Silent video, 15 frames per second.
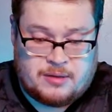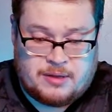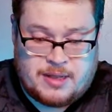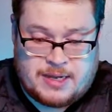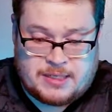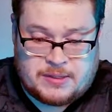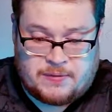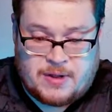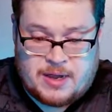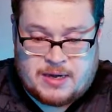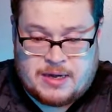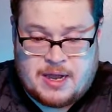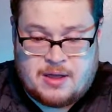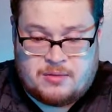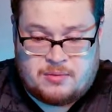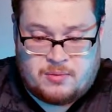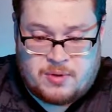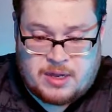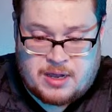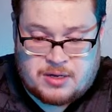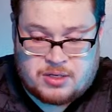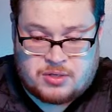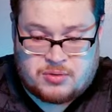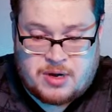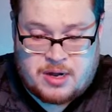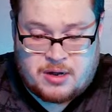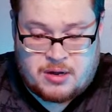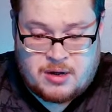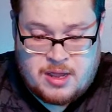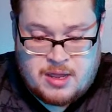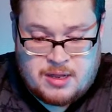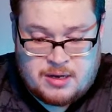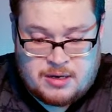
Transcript: Let's find out. We got Trader,